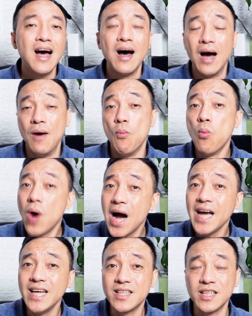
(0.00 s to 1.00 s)
and why
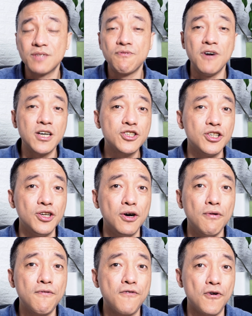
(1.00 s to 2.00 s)
is it
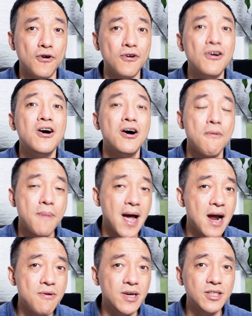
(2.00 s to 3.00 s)
functional for
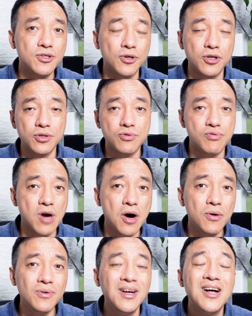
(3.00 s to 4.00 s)
parents to
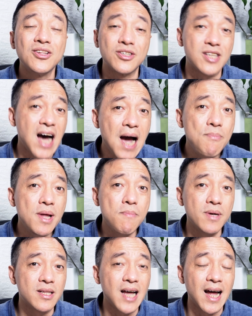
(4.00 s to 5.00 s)
control the time
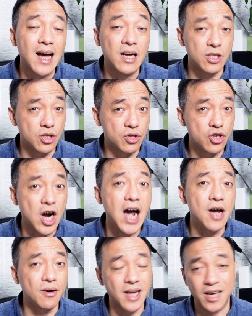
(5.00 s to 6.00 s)
limit that a
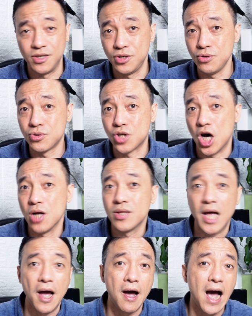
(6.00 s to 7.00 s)
child can use on
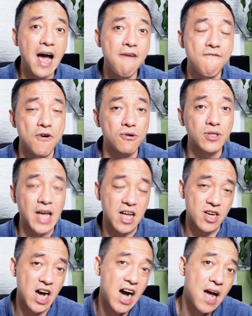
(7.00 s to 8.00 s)
their iPhones and
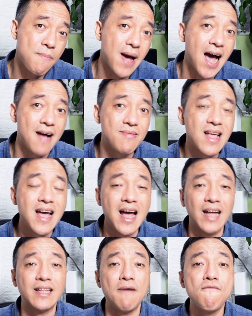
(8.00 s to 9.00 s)
iPad,
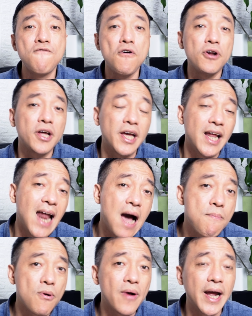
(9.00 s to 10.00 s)
and then further
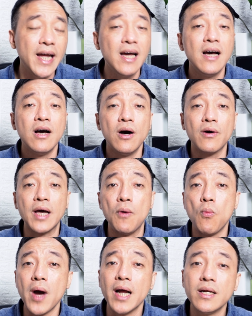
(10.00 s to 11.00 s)
elaborate,
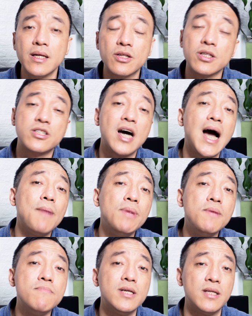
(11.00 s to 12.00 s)
when the time
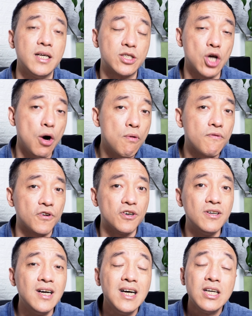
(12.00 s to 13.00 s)
limit is over.
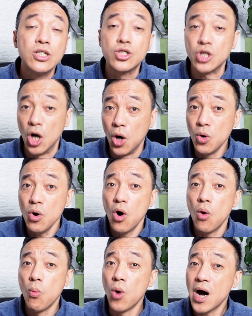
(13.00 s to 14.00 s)
So,
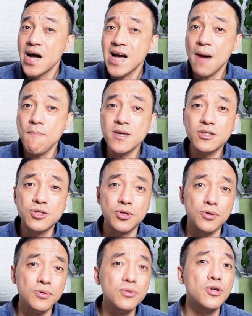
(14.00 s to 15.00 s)
what happens
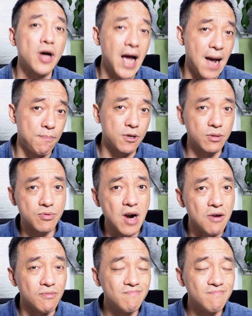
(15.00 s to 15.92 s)
to the app control?